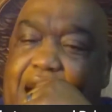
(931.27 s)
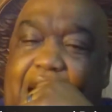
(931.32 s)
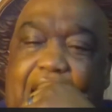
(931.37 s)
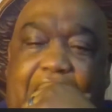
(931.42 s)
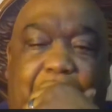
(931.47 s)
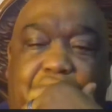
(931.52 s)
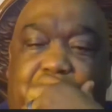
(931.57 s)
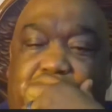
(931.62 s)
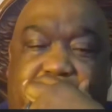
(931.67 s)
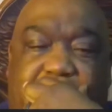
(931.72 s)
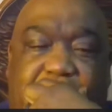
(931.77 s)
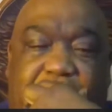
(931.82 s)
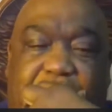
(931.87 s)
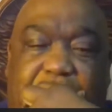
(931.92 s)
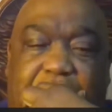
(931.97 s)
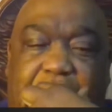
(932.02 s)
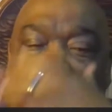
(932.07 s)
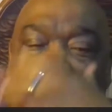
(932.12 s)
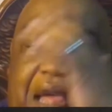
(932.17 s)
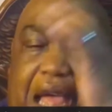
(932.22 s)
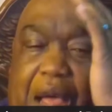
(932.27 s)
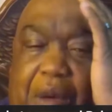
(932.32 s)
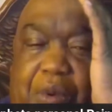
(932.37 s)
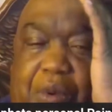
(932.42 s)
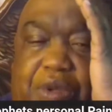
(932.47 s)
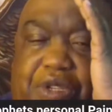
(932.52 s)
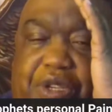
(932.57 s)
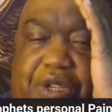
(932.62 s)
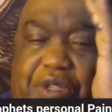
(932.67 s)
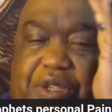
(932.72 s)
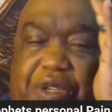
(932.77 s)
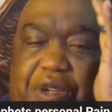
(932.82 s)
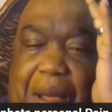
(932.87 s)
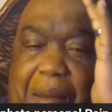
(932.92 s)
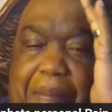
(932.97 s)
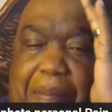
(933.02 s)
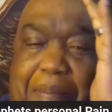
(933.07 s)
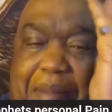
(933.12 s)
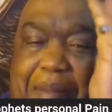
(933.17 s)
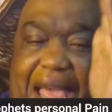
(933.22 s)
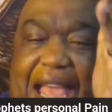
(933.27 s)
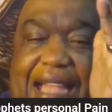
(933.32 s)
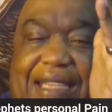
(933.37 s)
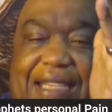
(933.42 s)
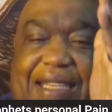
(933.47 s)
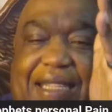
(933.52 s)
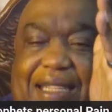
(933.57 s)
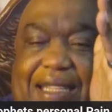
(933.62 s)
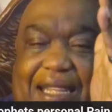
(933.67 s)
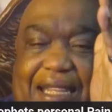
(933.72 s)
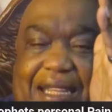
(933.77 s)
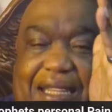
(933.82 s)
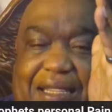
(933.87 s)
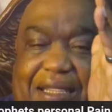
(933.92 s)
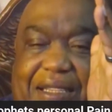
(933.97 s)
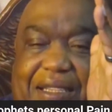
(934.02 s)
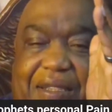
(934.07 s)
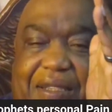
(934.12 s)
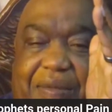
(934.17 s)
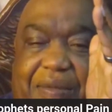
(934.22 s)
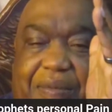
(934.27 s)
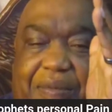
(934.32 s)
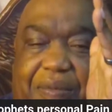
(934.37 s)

I want you to imagine this.